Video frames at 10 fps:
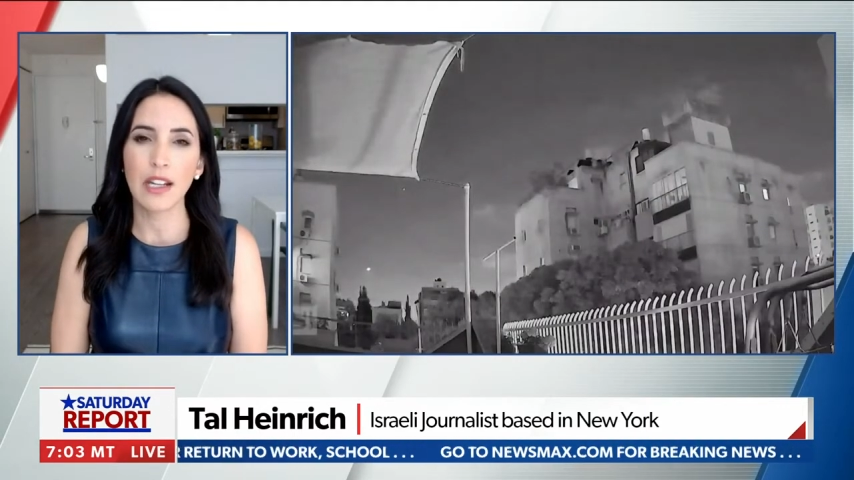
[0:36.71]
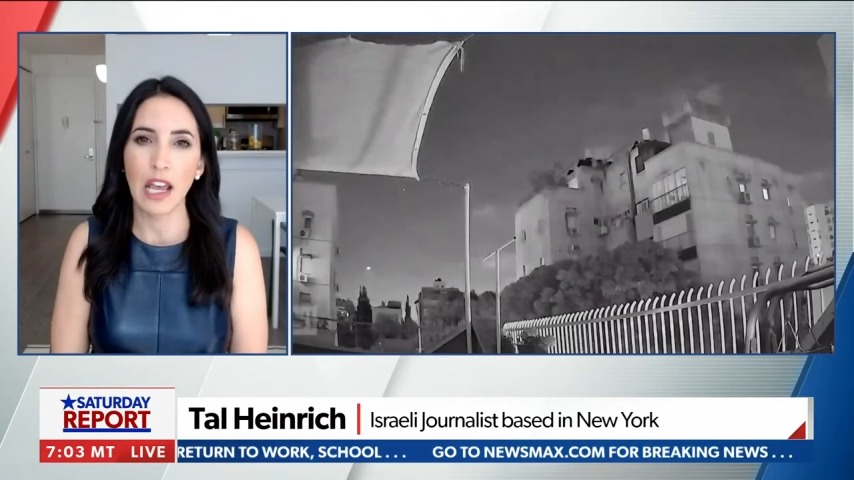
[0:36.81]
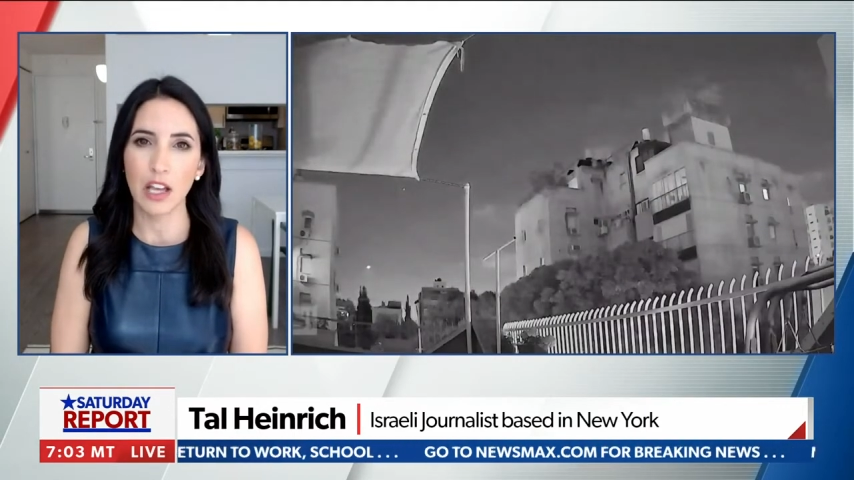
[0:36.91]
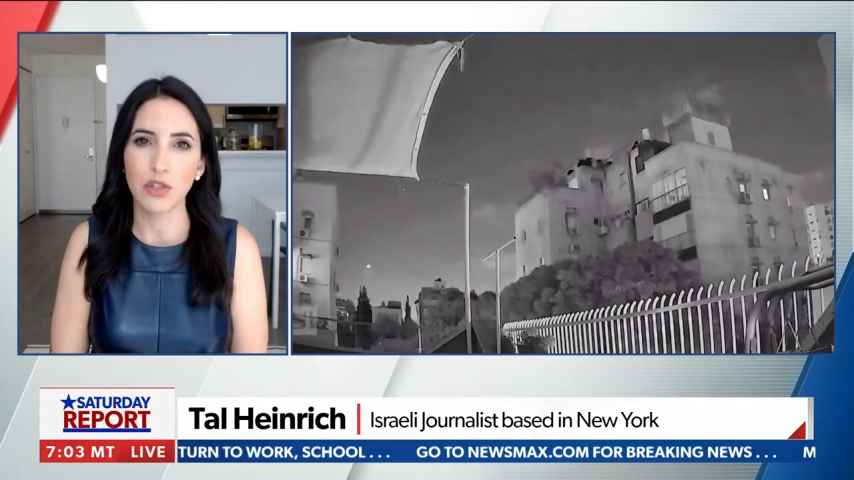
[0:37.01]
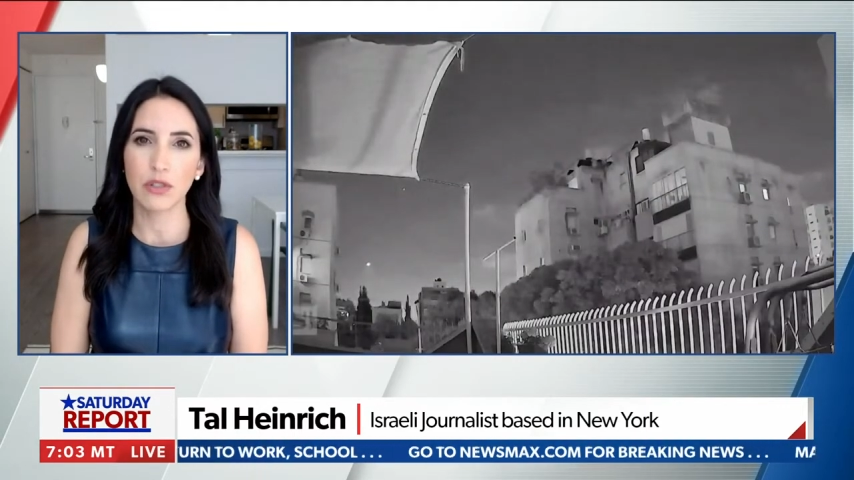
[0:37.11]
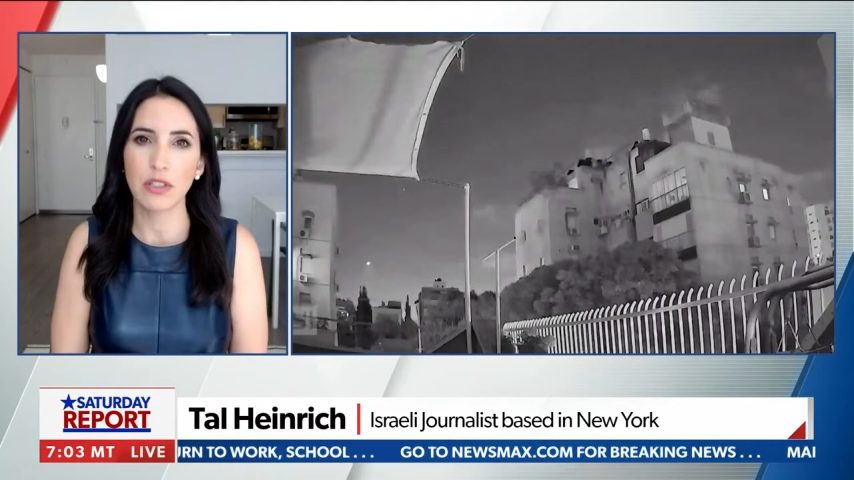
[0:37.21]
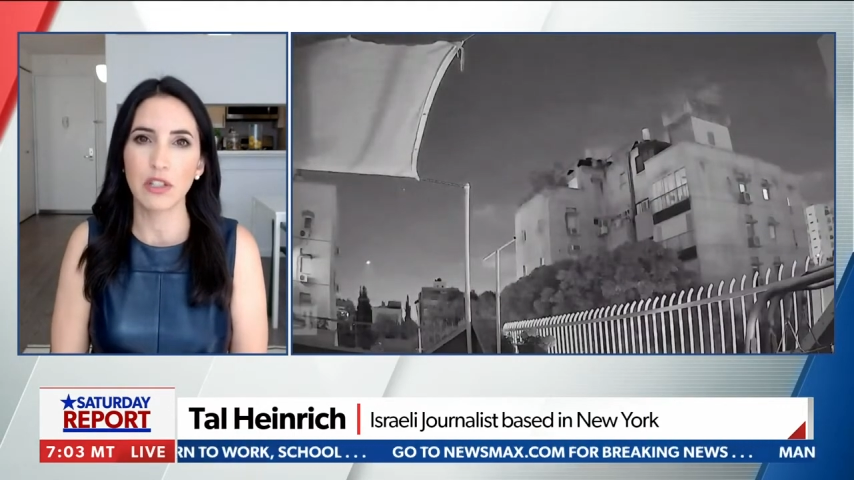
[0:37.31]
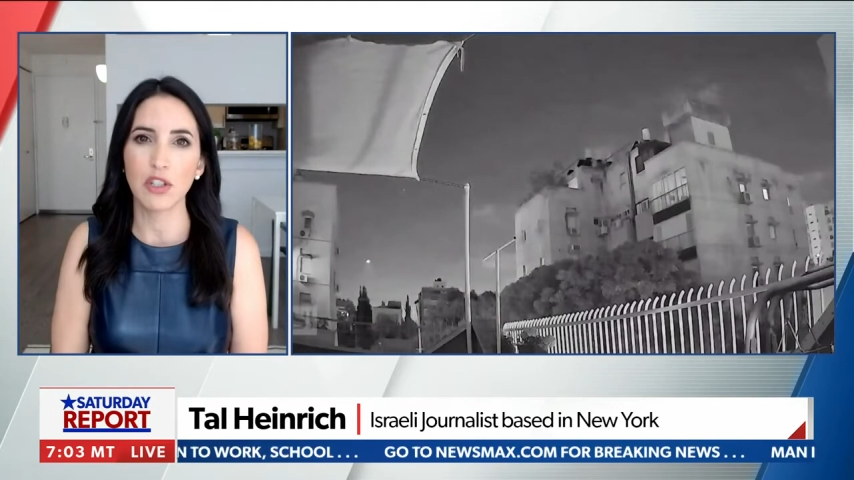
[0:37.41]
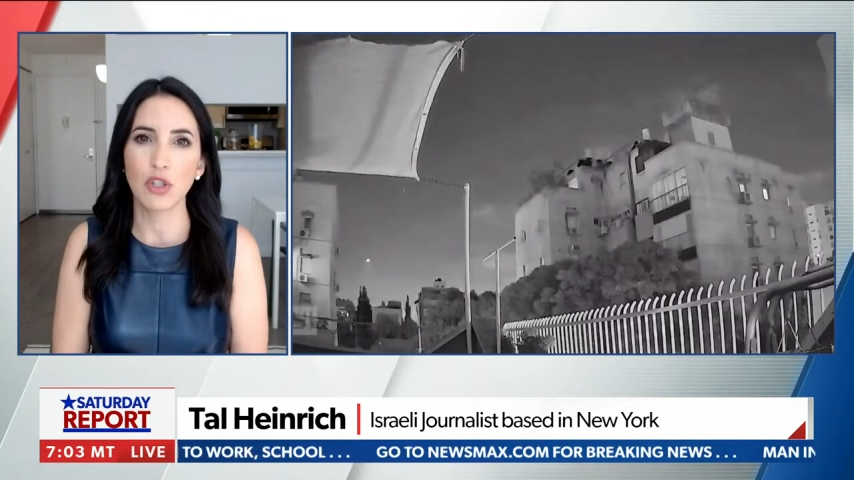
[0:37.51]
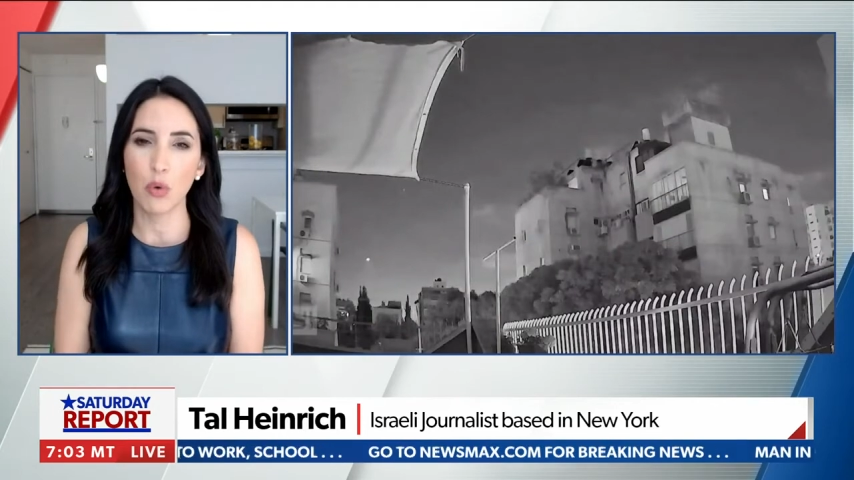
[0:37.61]

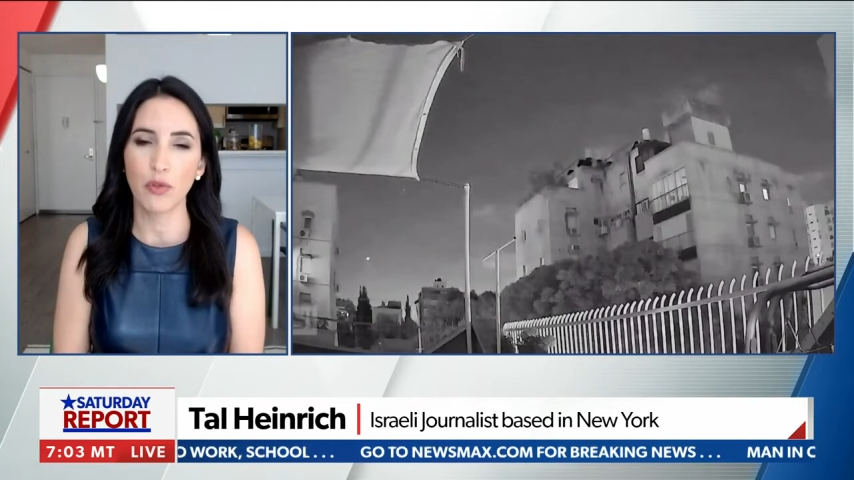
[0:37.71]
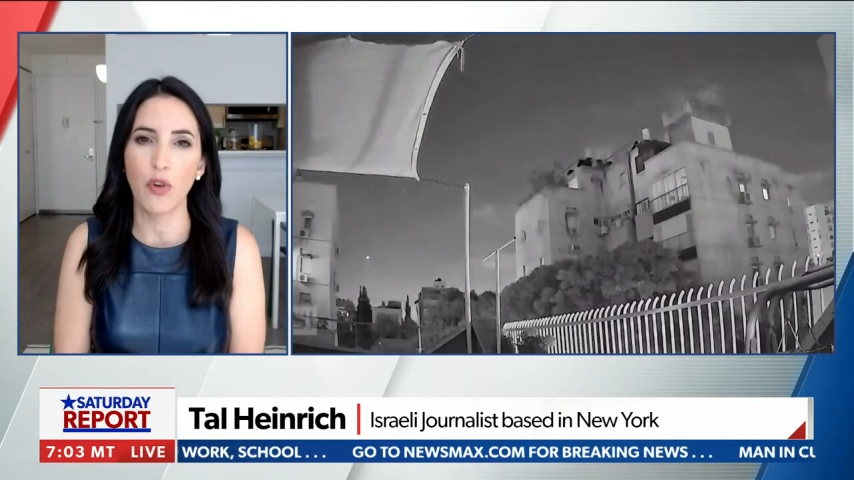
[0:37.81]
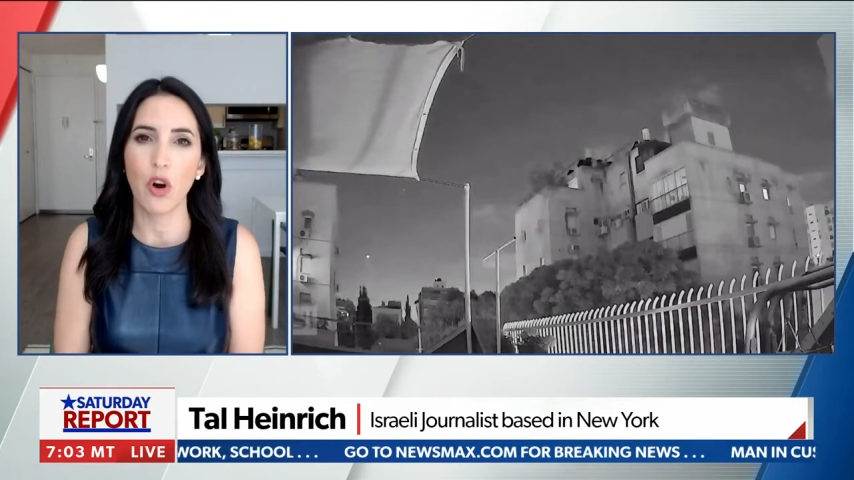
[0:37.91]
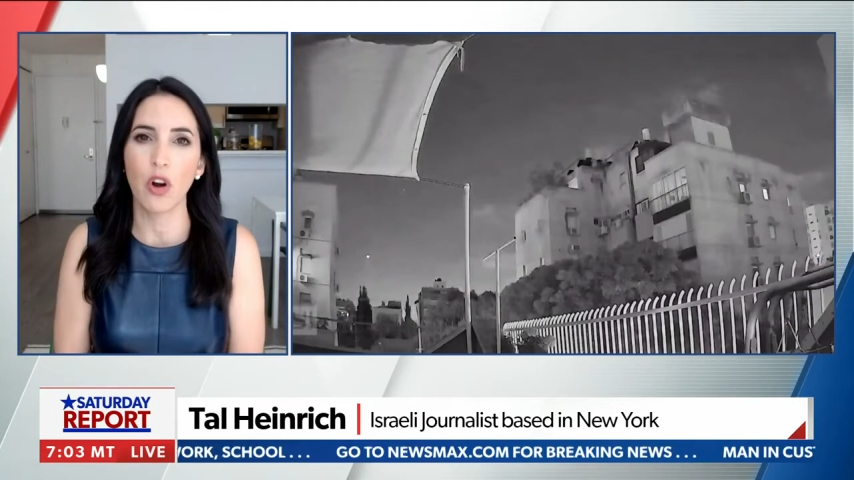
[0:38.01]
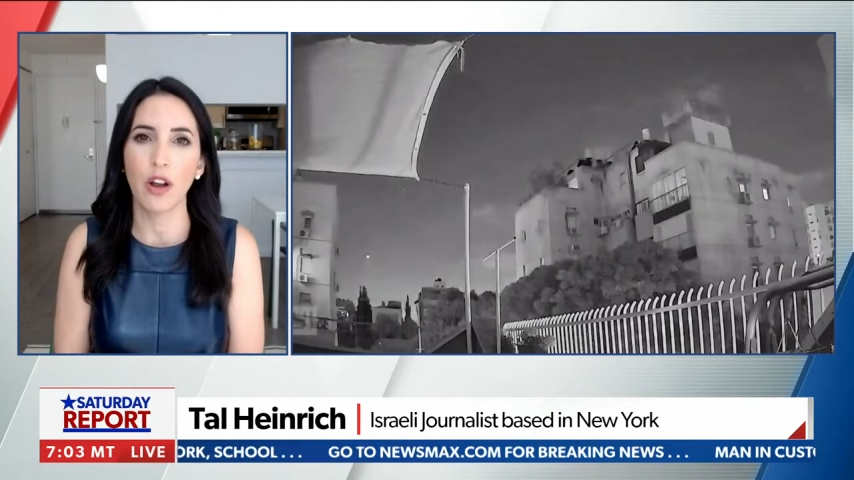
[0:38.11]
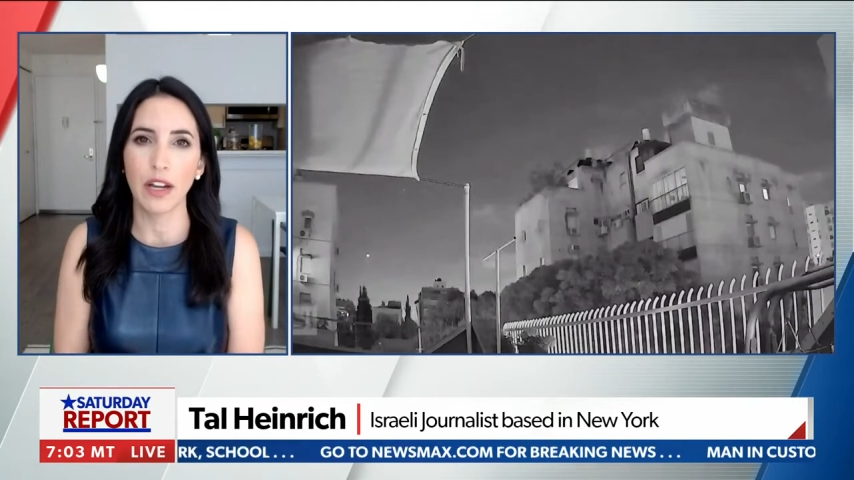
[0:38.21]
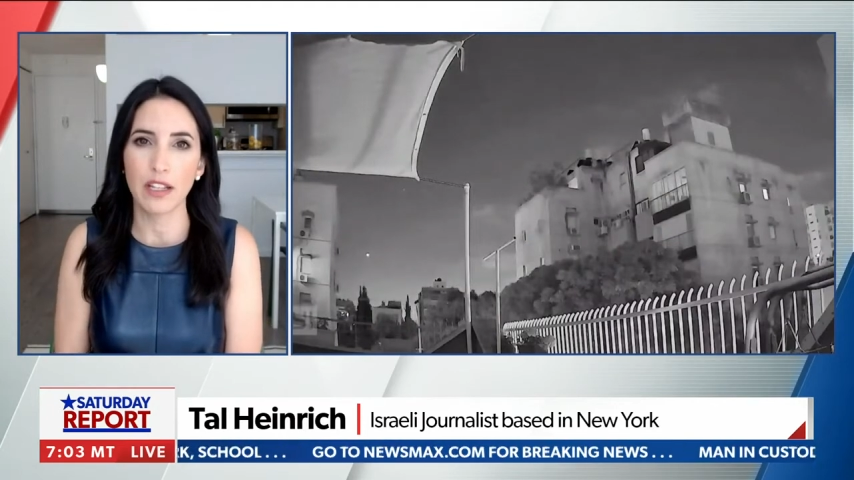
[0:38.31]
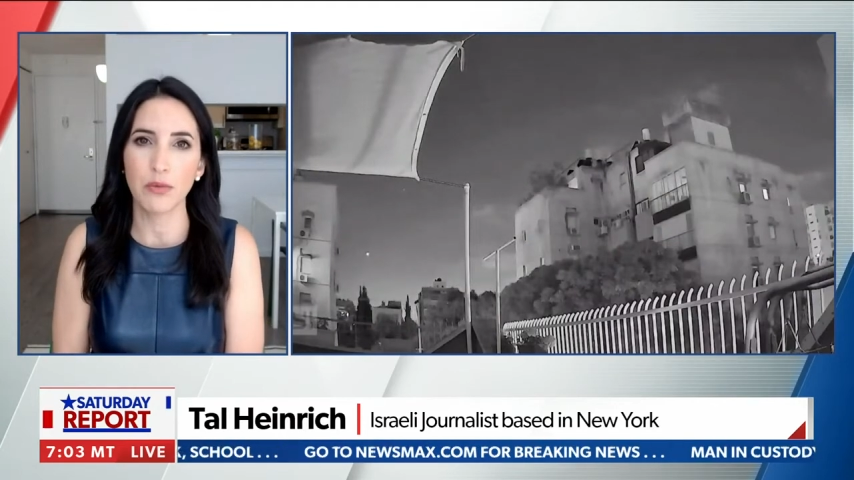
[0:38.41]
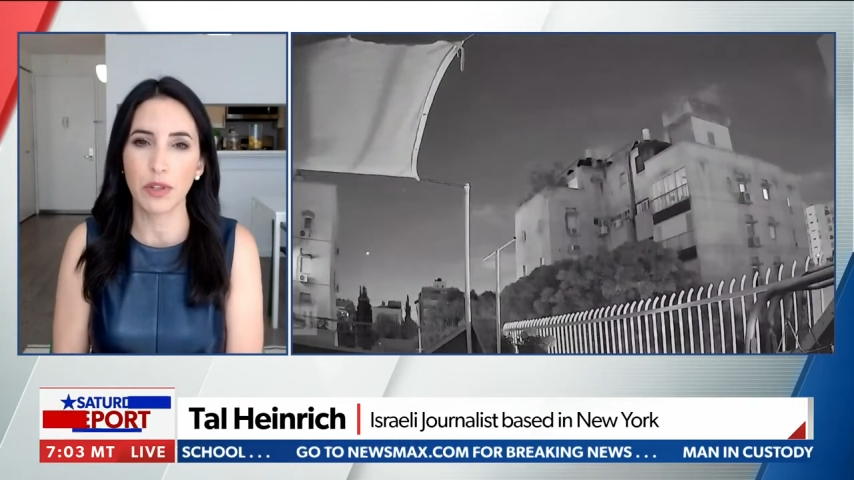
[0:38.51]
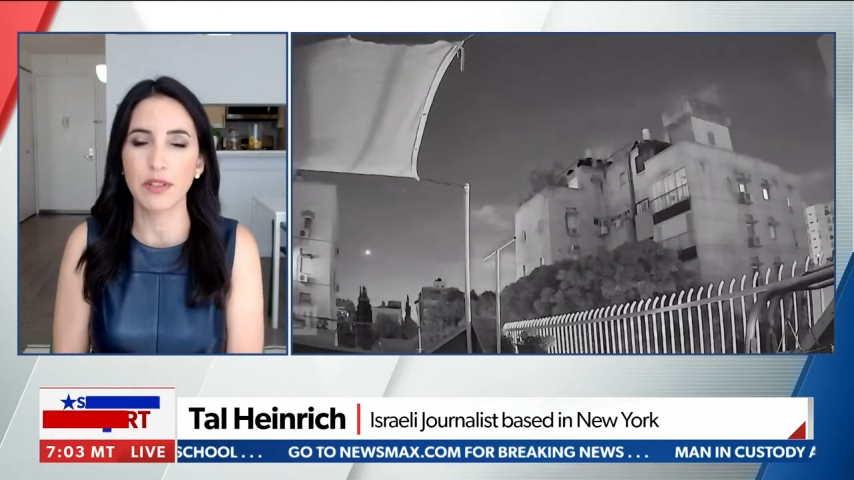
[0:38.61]
casualties so far on
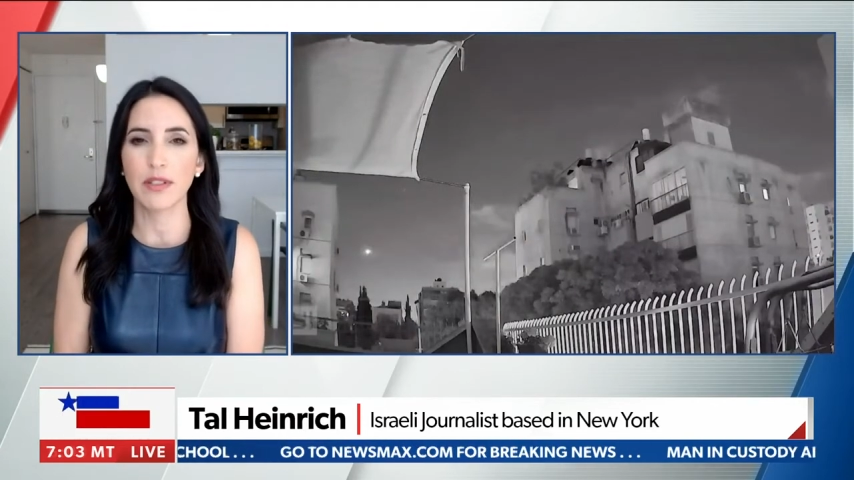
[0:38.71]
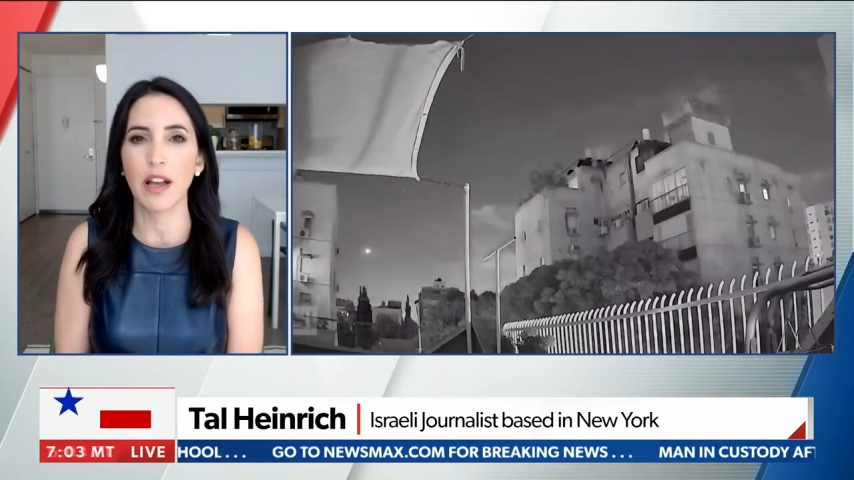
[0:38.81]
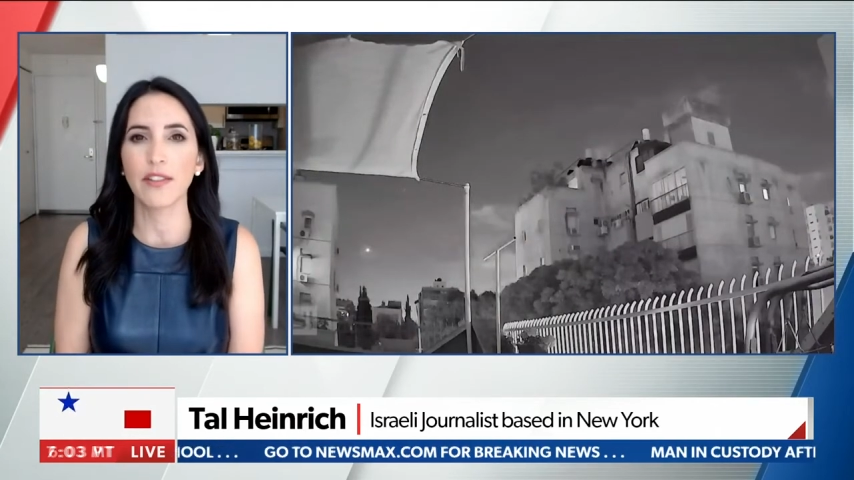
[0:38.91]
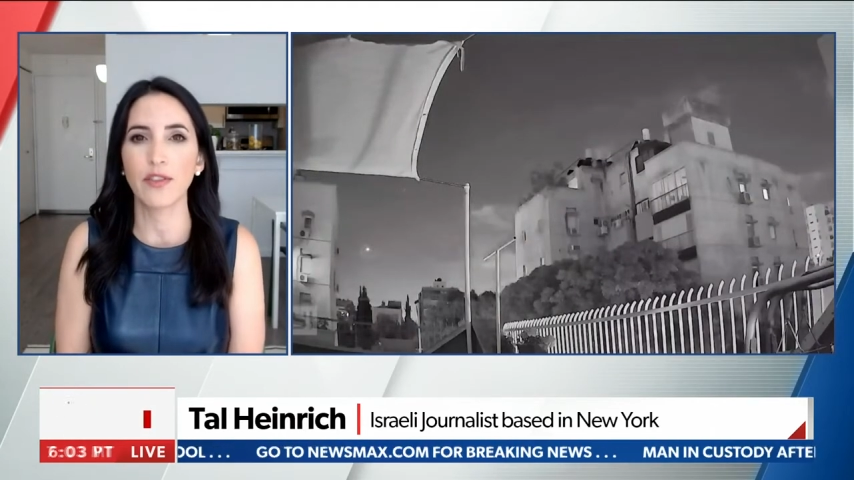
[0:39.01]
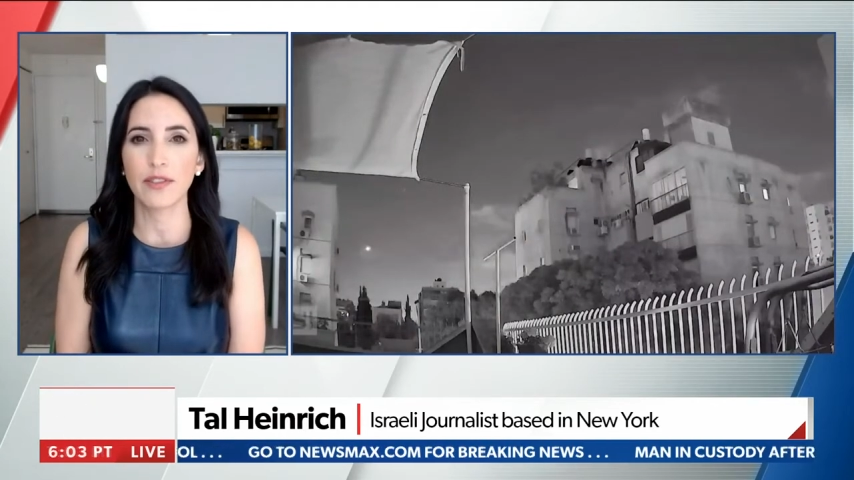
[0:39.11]
Israel's side